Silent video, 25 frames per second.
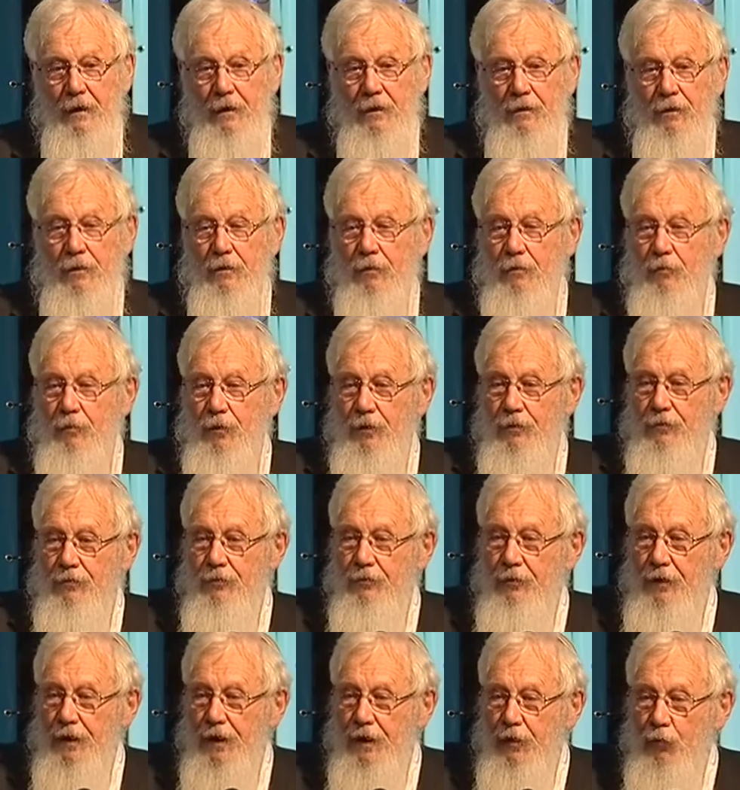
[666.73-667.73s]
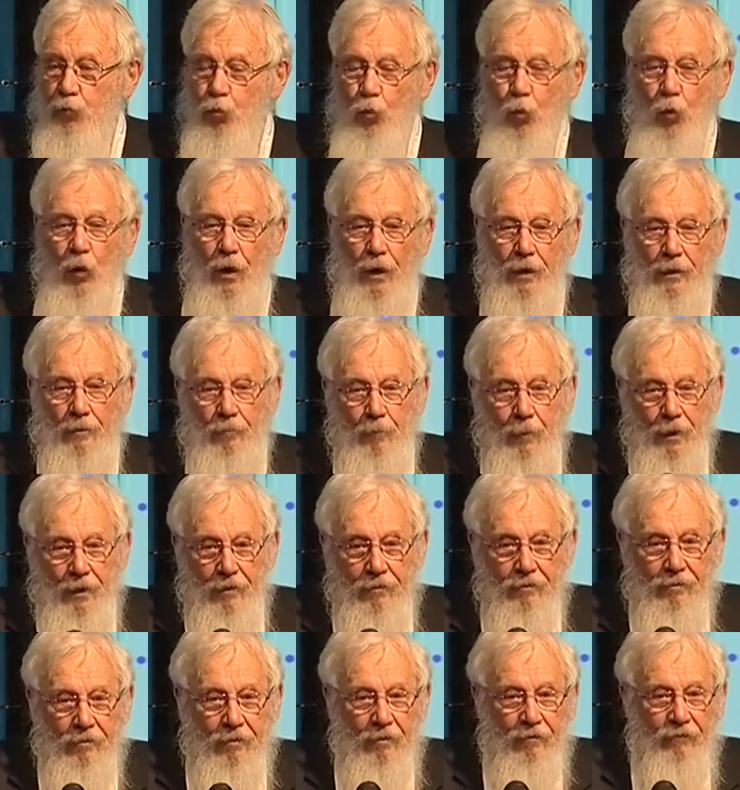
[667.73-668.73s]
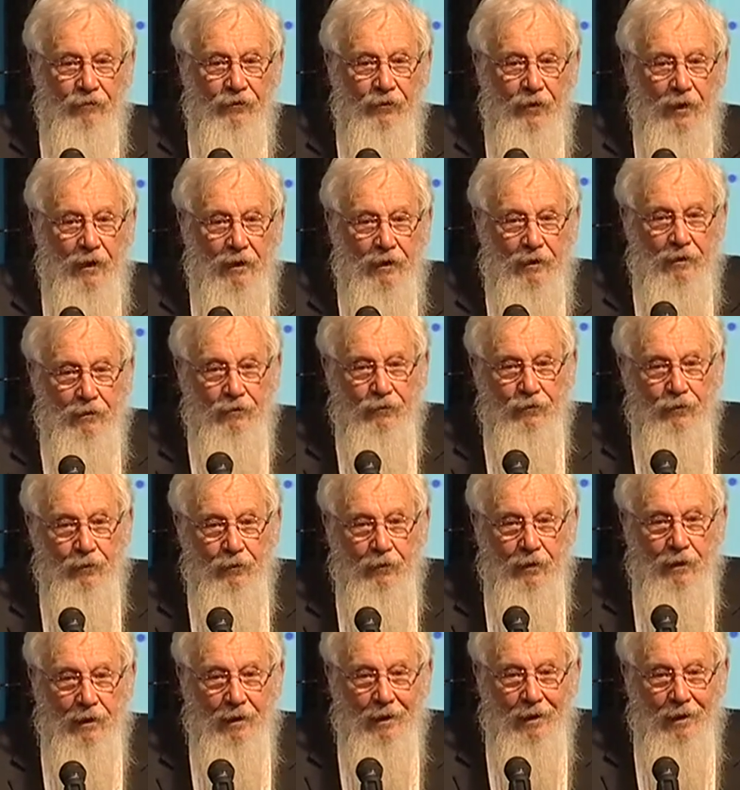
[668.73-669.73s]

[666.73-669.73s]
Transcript: In other words, you get one missile fired from the